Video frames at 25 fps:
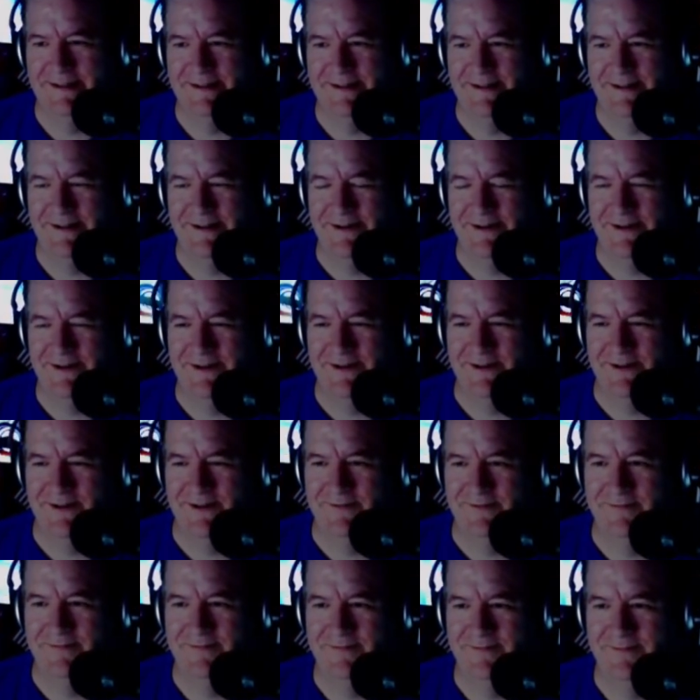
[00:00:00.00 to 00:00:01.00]

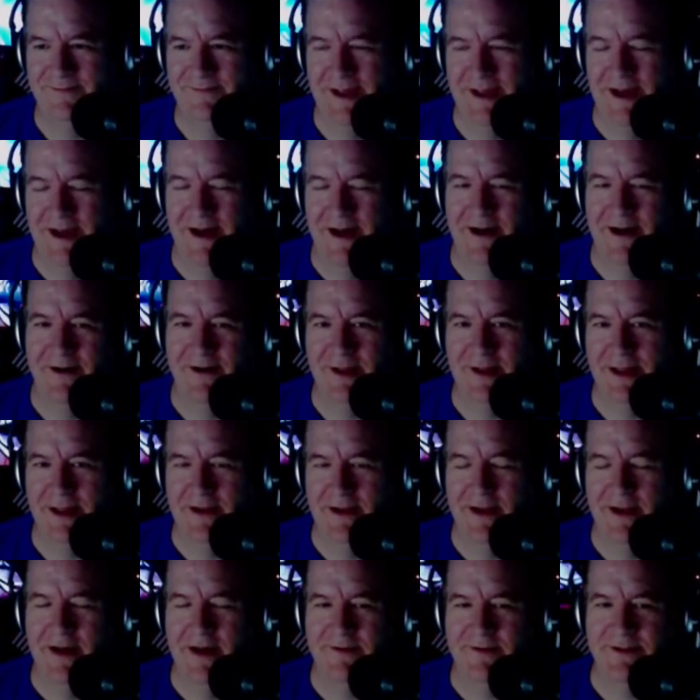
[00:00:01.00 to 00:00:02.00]
Oh, yeah.
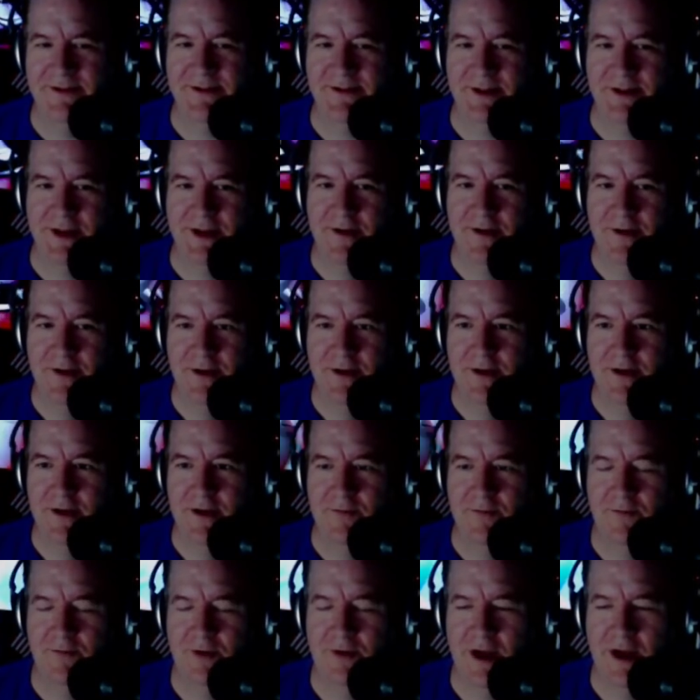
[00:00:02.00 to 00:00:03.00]
And obviously
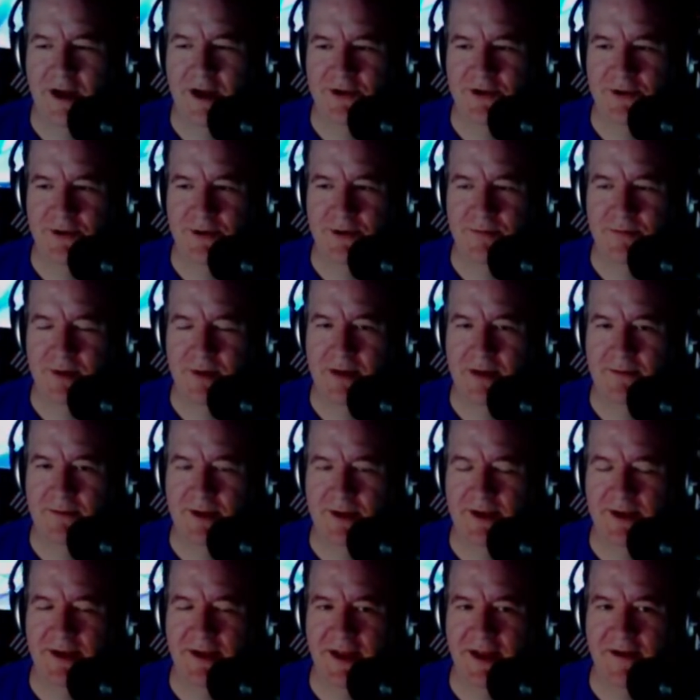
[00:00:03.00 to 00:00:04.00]
Roger and Bob
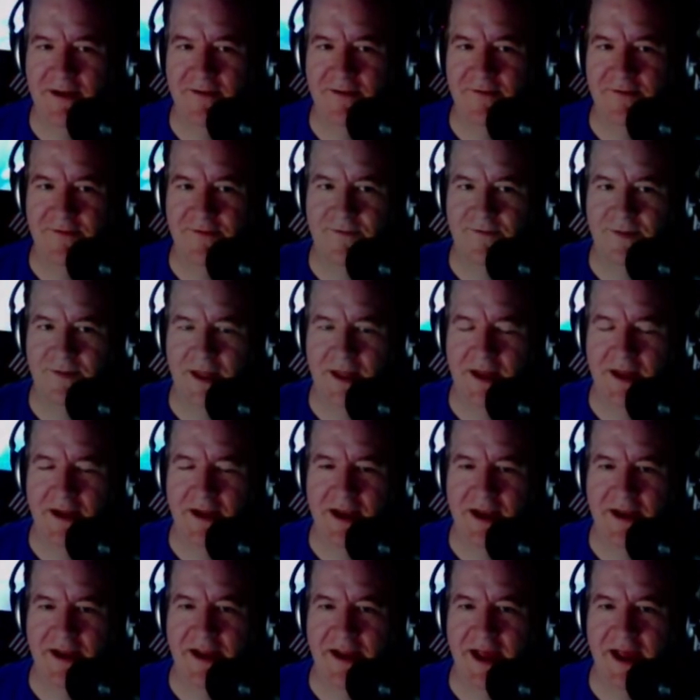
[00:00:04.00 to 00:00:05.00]
didn't have that
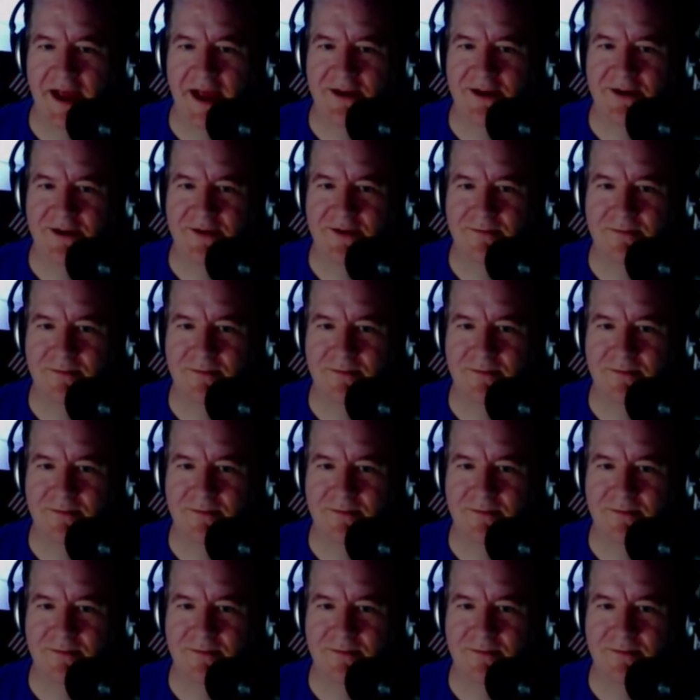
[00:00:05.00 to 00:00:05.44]
kind of cash.